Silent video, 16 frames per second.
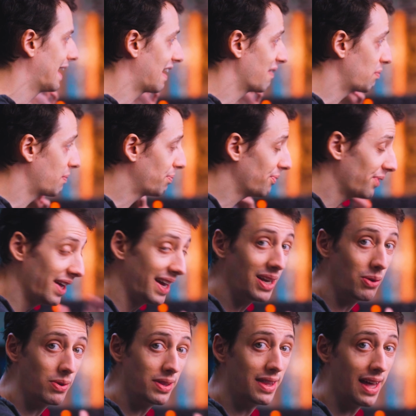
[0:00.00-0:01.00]
and I've been
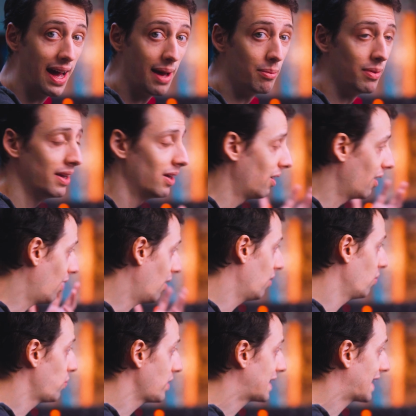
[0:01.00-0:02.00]
playing with them
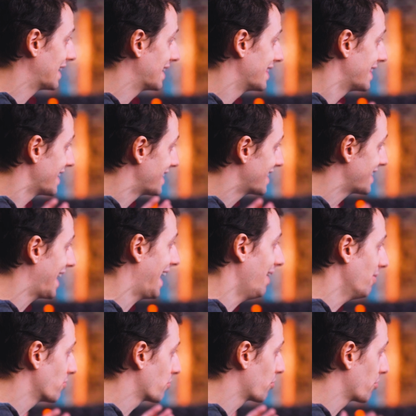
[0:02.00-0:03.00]
all weekend, and they
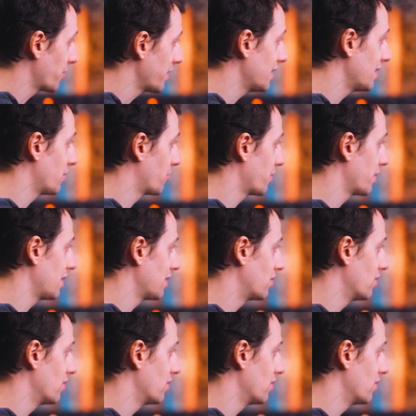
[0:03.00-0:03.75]
sound really, really